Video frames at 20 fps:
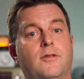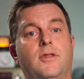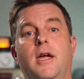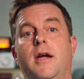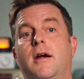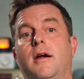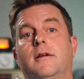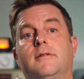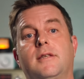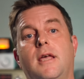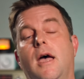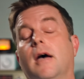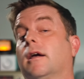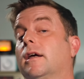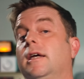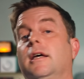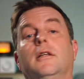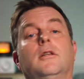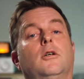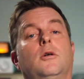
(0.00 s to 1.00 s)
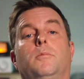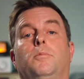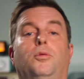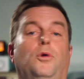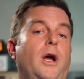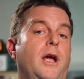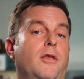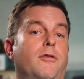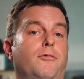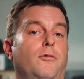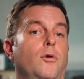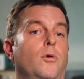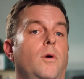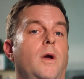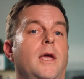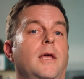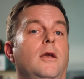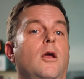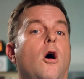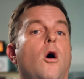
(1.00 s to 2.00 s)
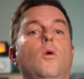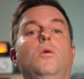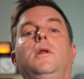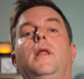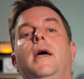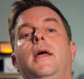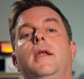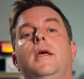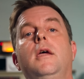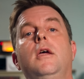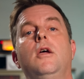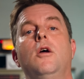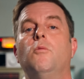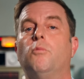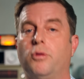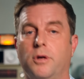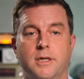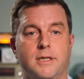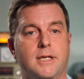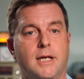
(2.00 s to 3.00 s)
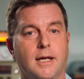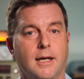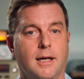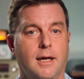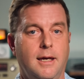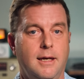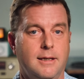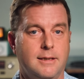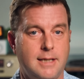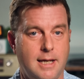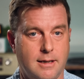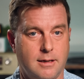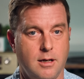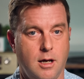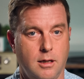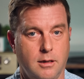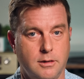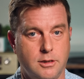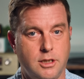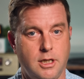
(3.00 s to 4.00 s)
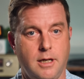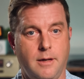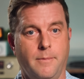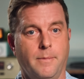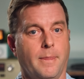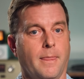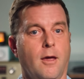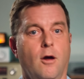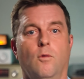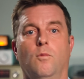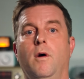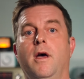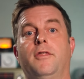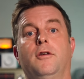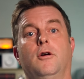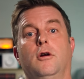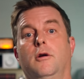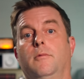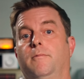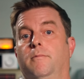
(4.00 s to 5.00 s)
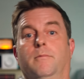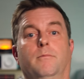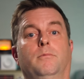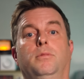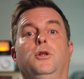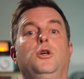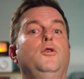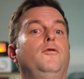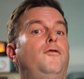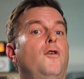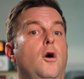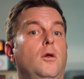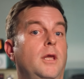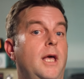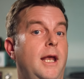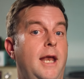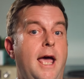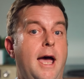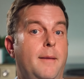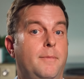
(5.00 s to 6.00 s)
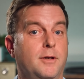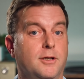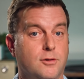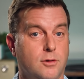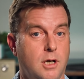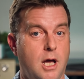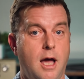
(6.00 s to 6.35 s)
there's a killer breakthrough in OLED printing technology whether blue OLED happens or